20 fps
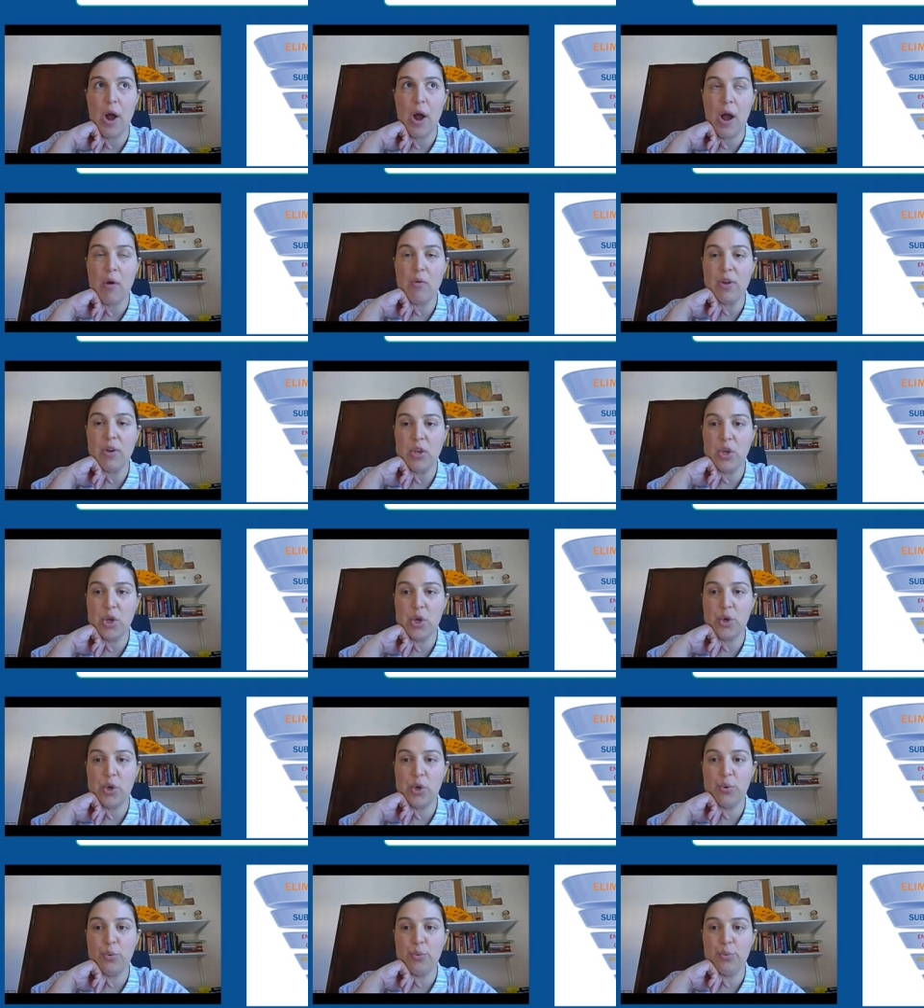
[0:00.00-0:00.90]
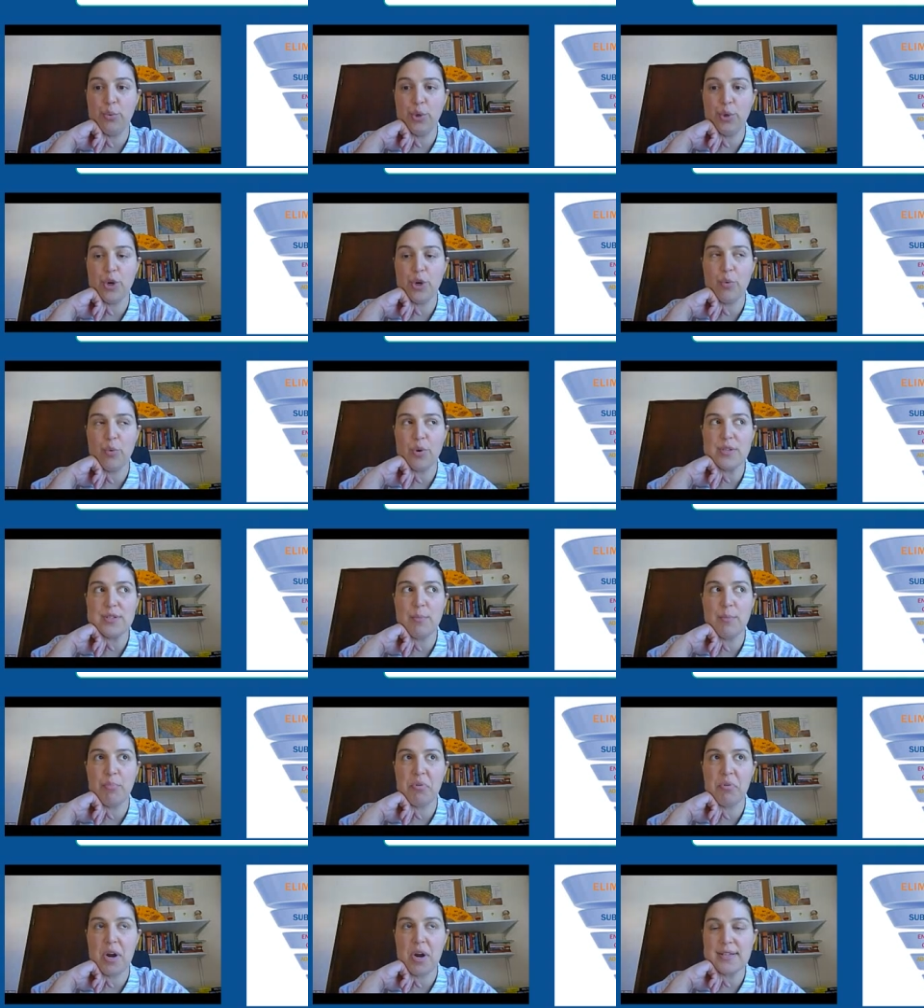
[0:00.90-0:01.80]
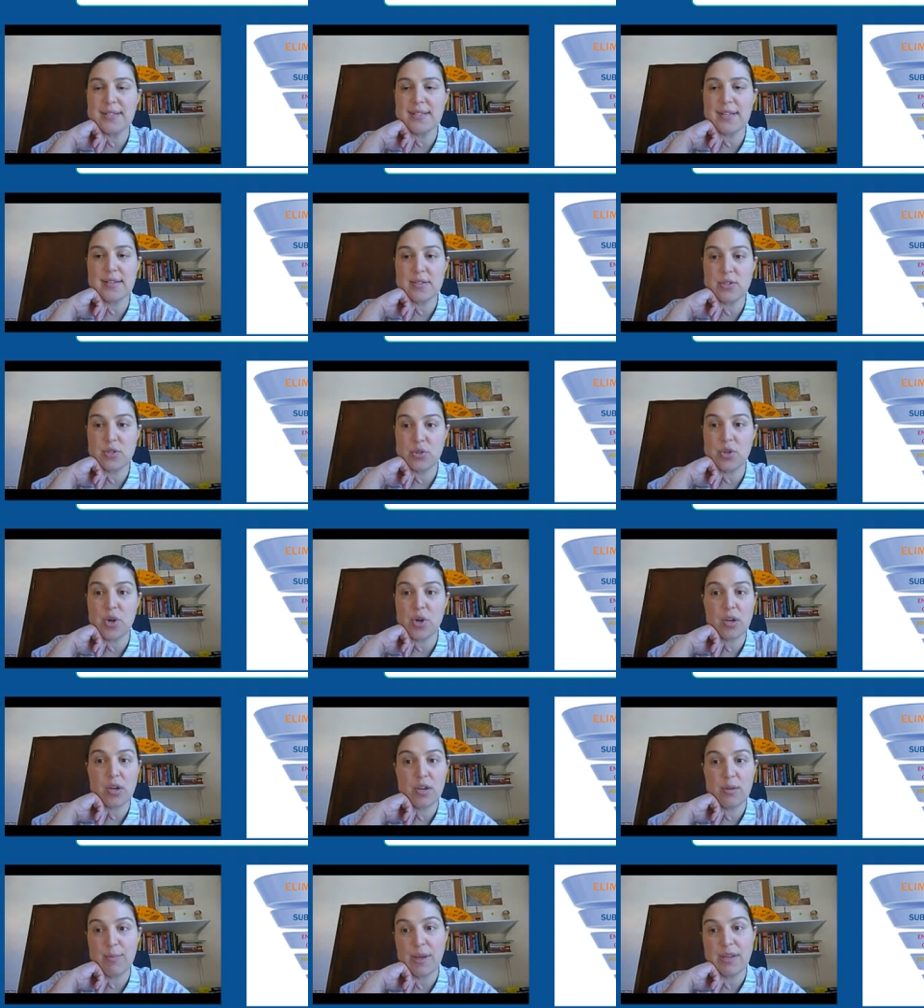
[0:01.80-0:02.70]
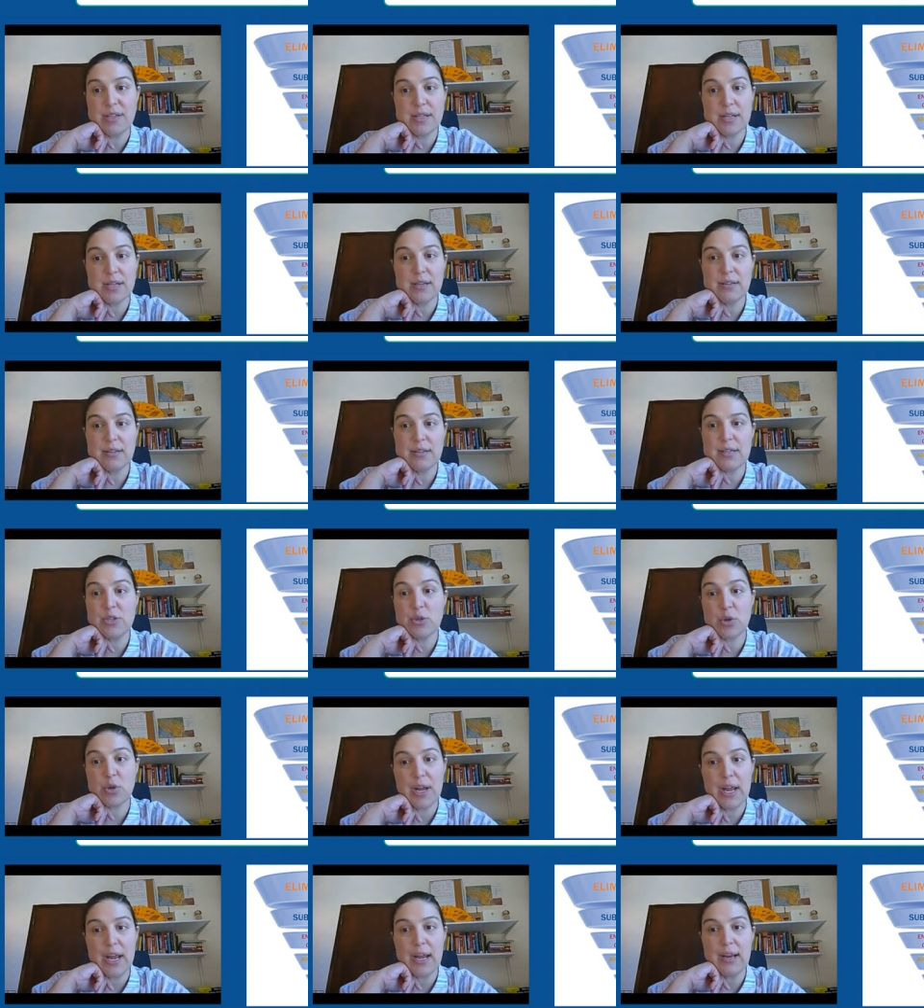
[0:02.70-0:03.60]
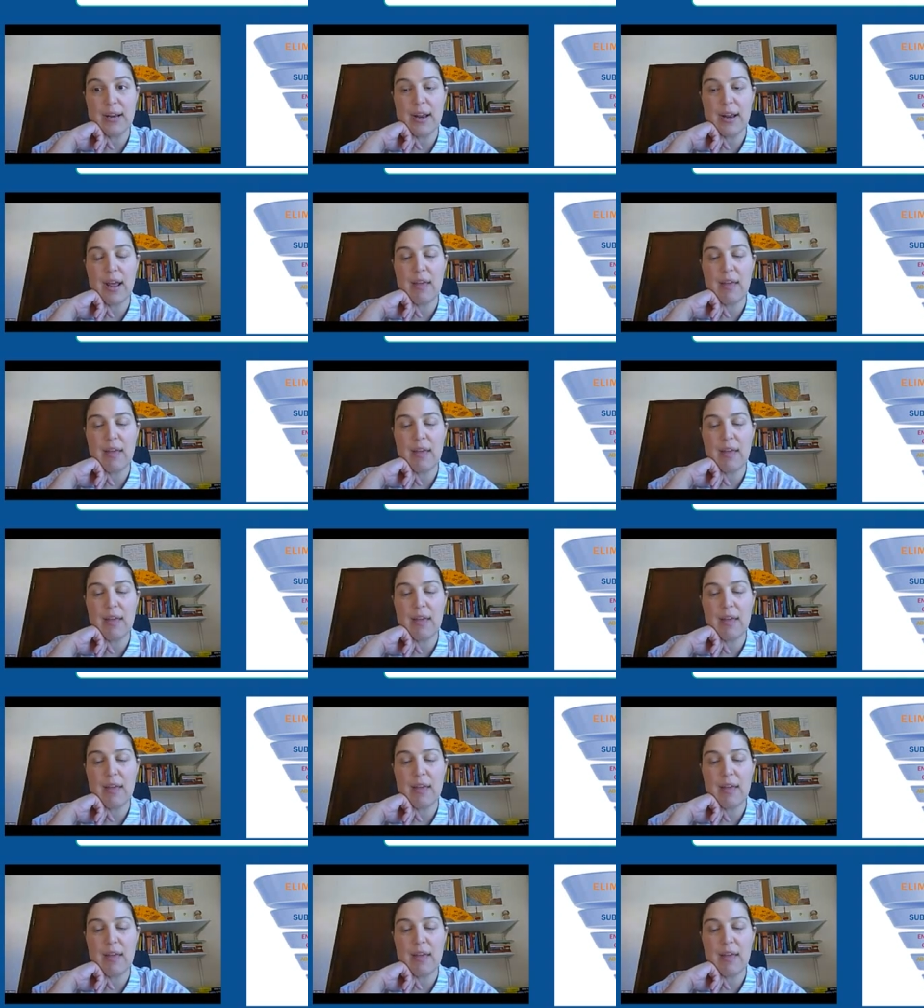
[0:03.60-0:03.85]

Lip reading: how can you know, what is the process to document it, to train.